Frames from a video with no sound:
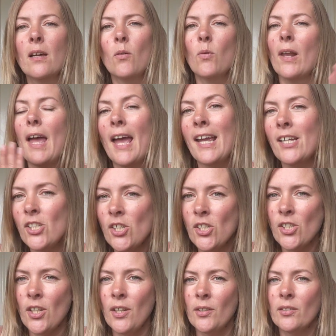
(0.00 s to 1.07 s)
well, it
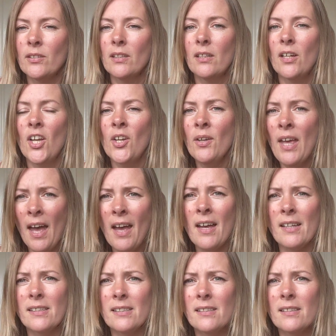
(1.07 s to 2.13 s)
ages you. Who
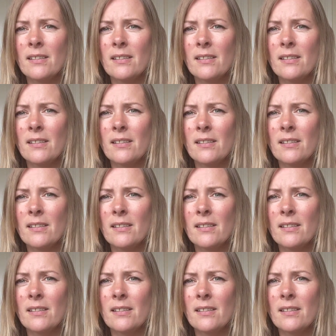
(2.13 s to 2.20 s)
cares?